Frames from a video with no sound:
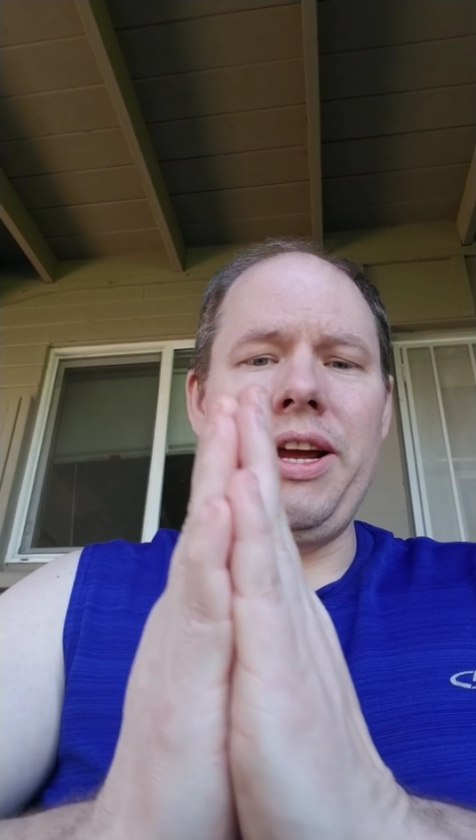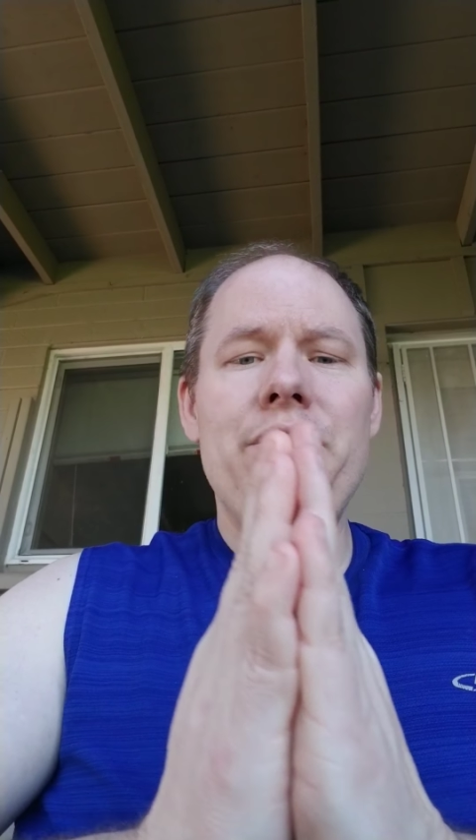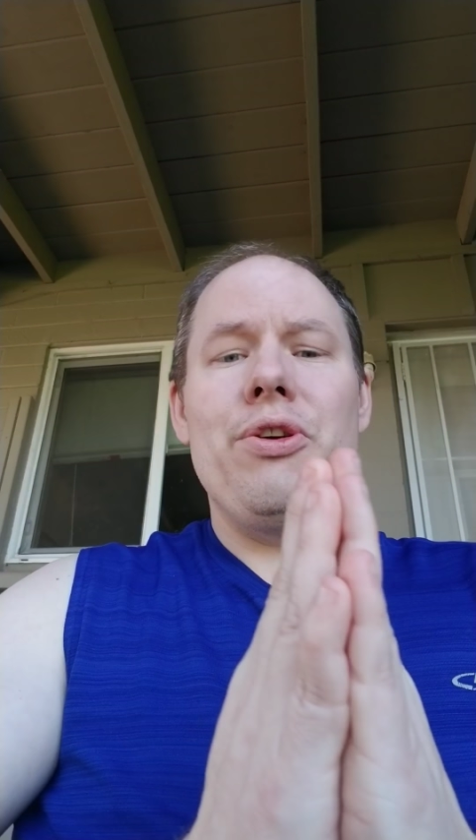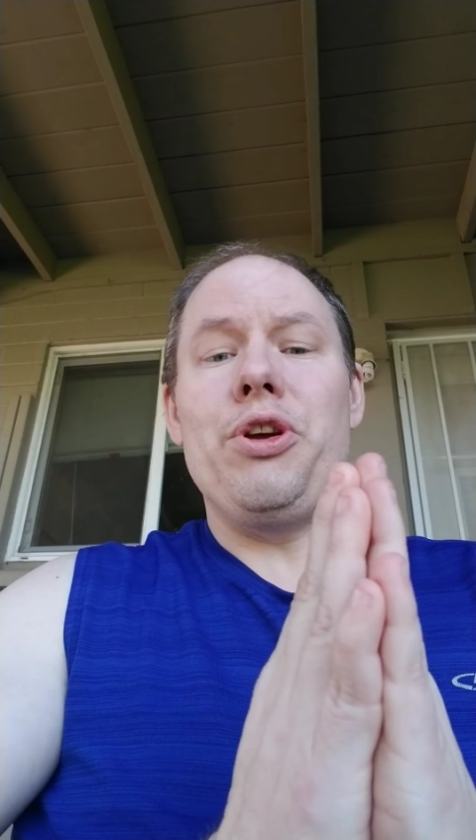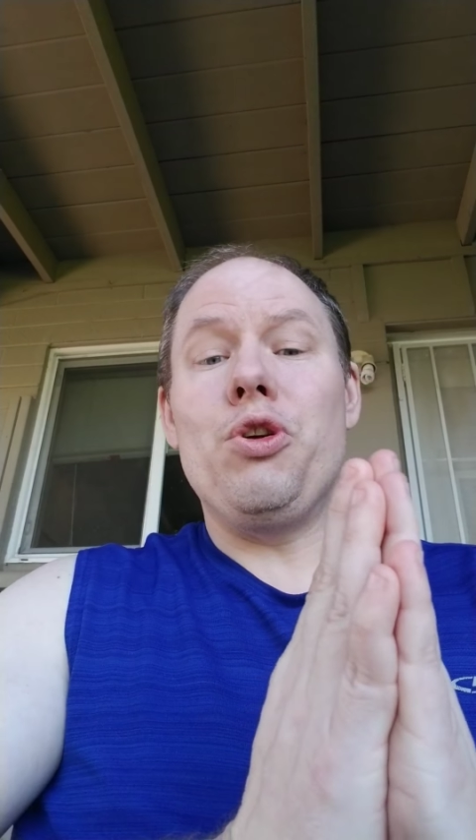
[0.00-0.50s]

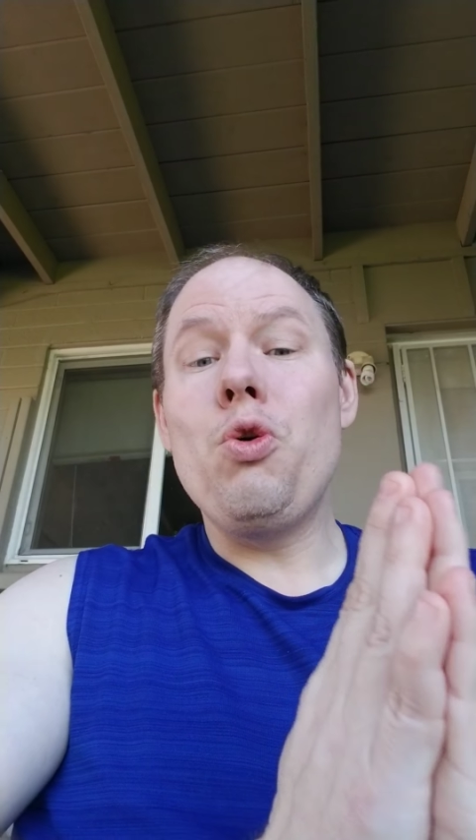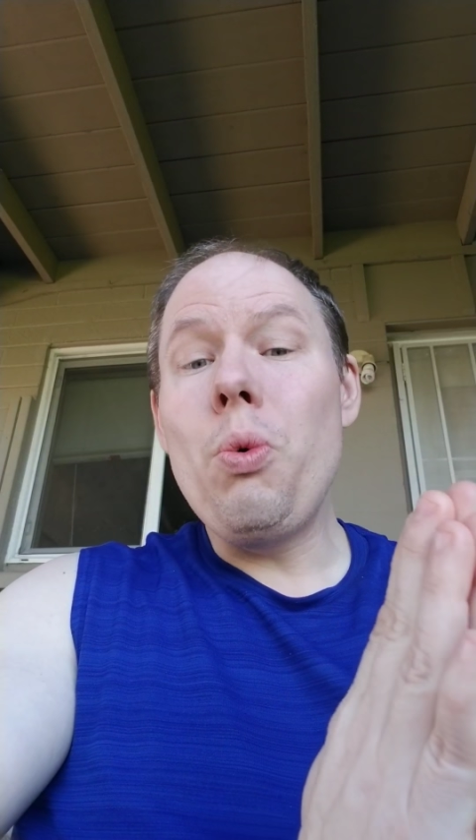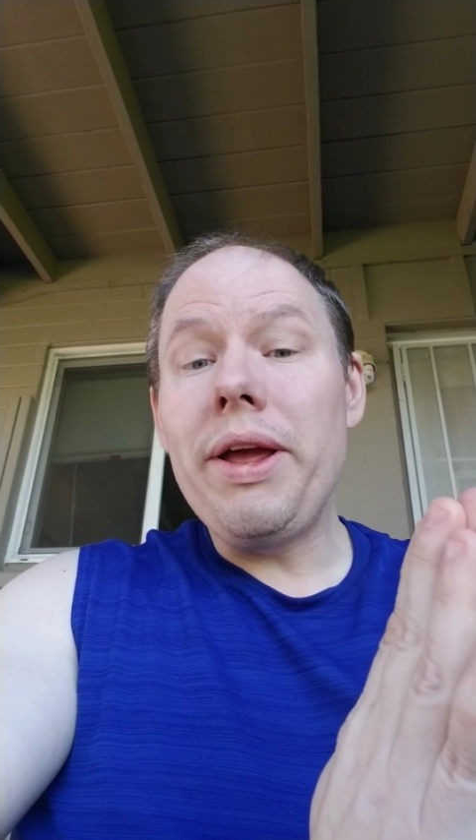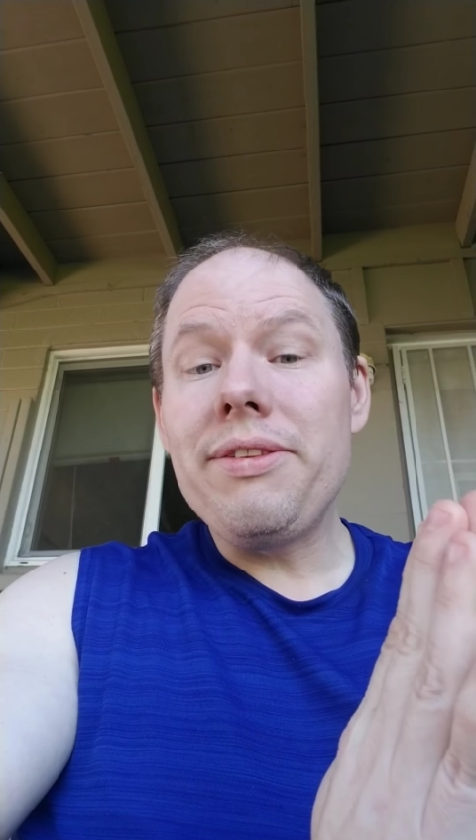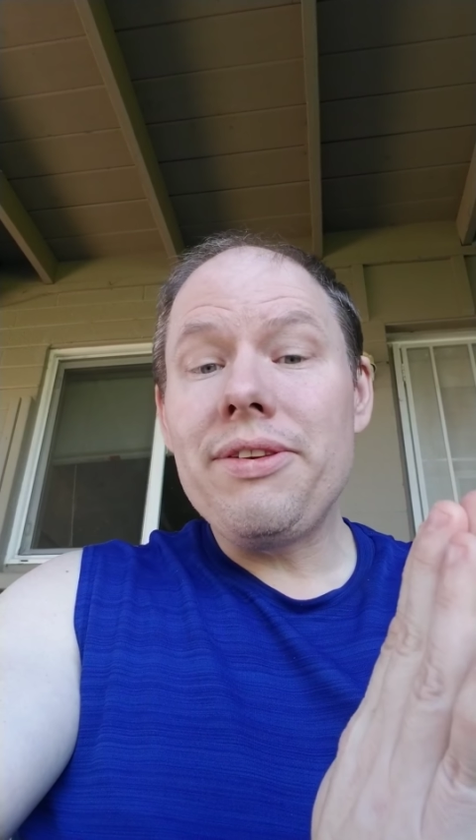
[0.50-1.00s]
Either you
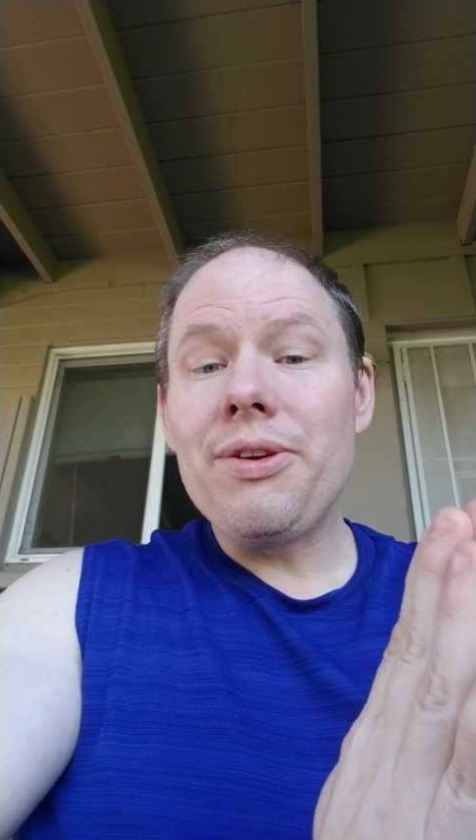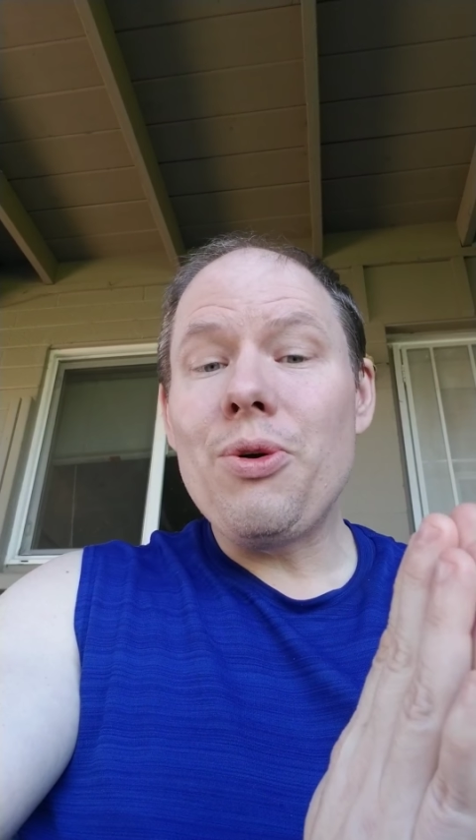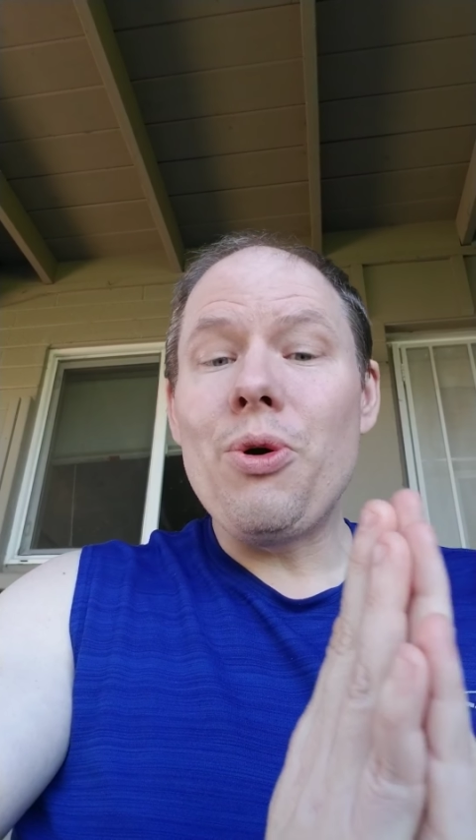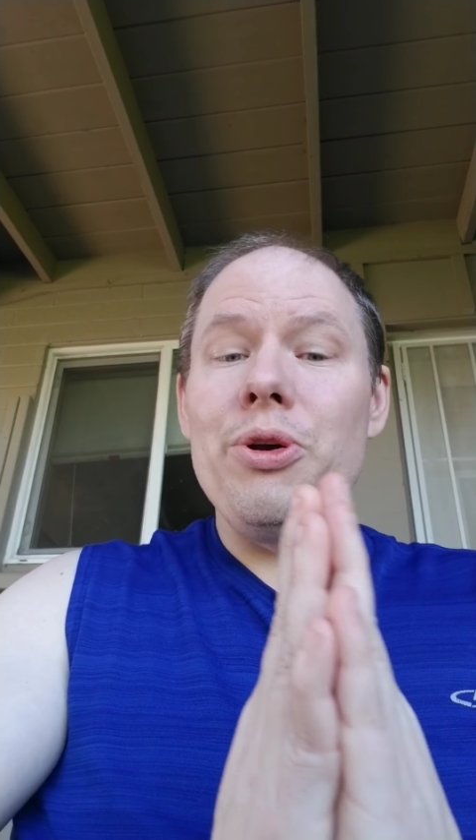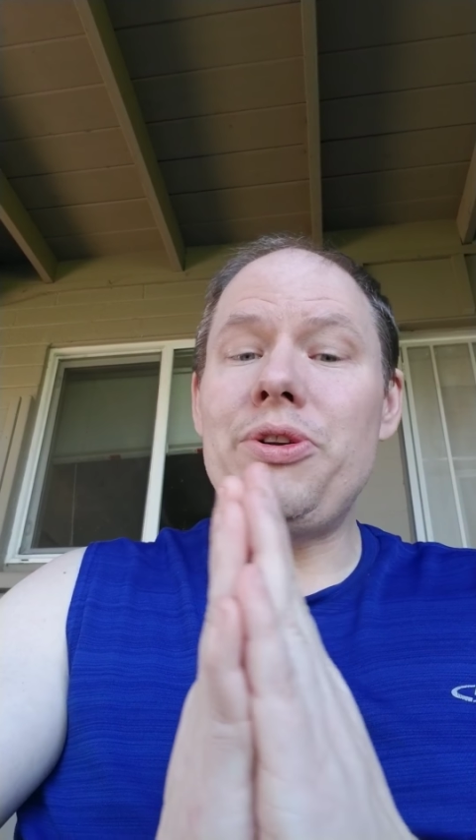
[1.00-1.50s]
quit
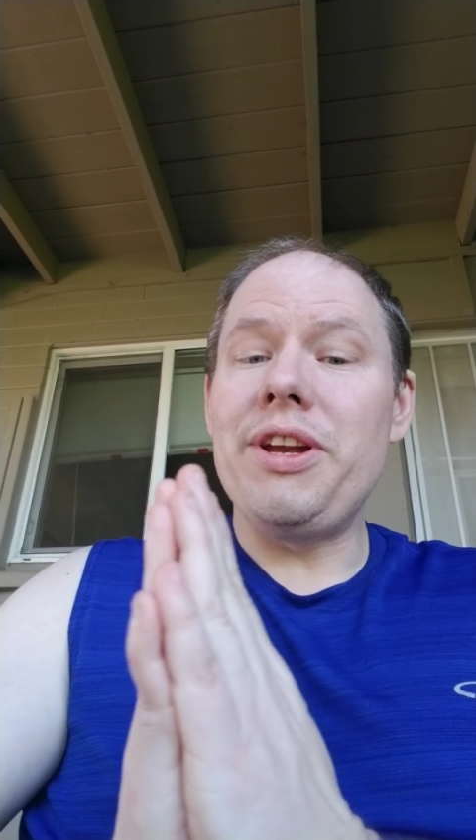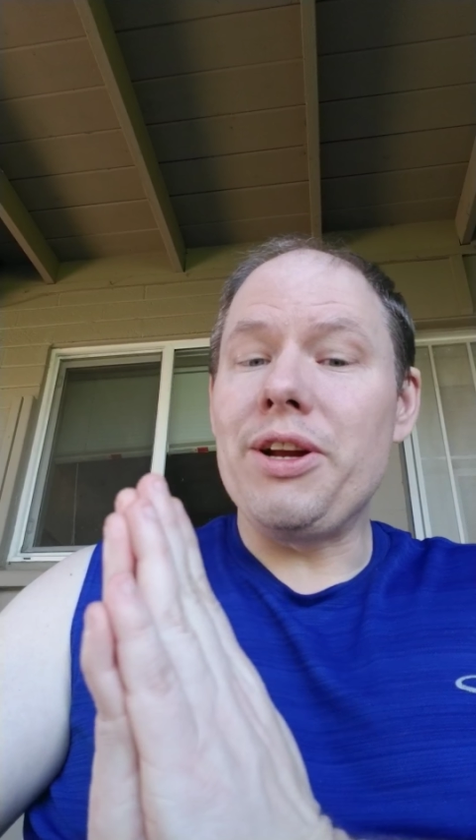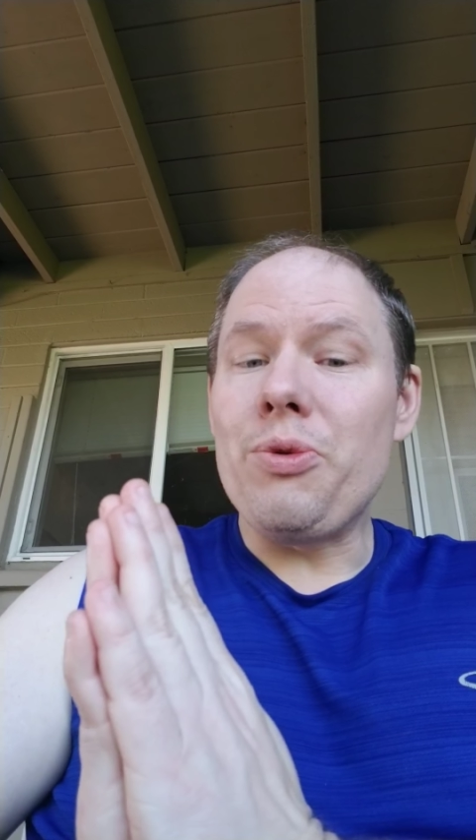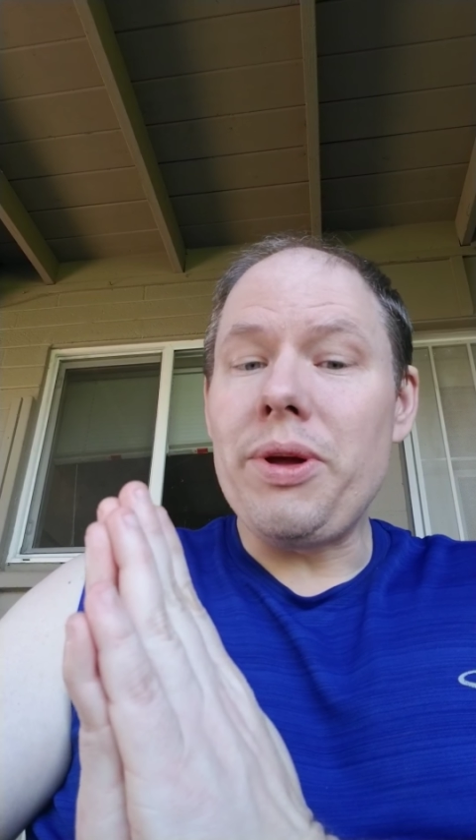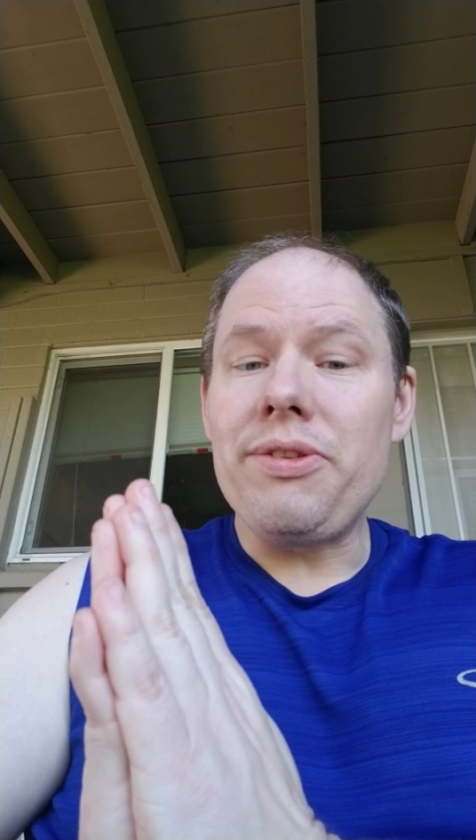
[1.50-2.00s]
or you
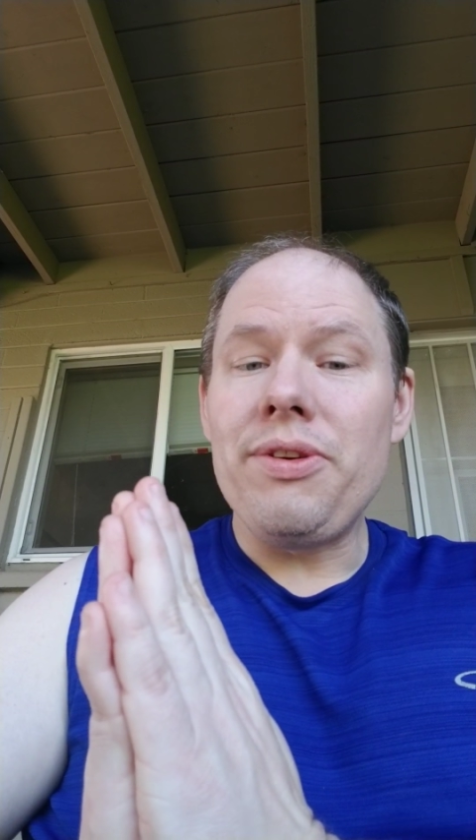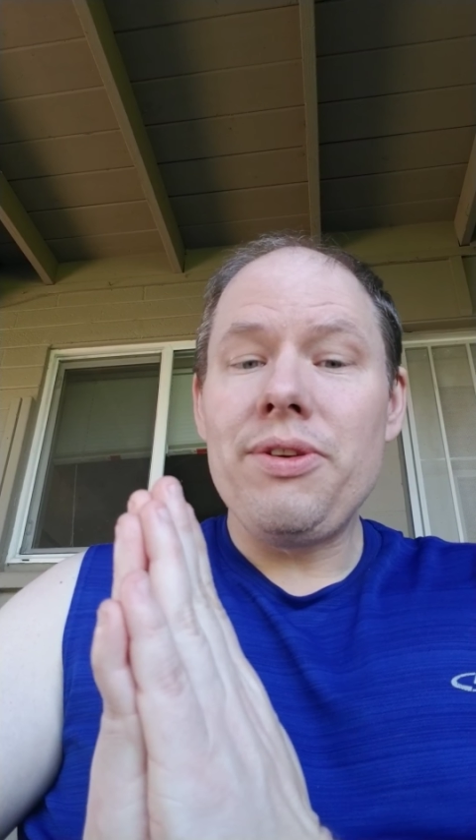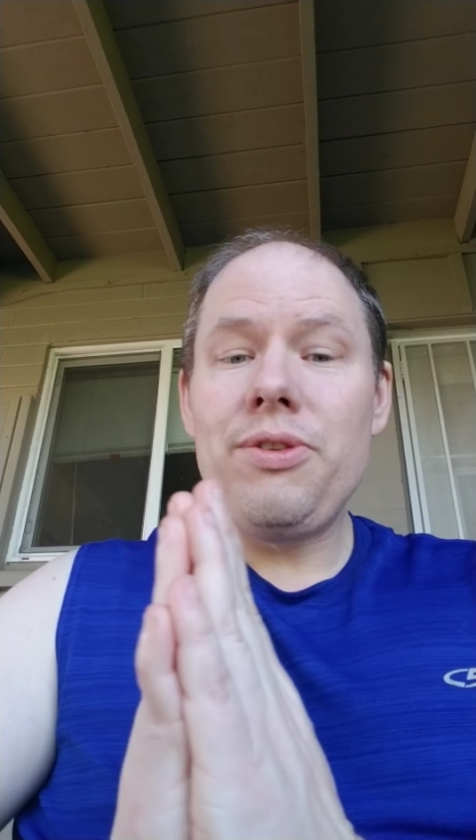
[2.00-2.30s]
didn't quit.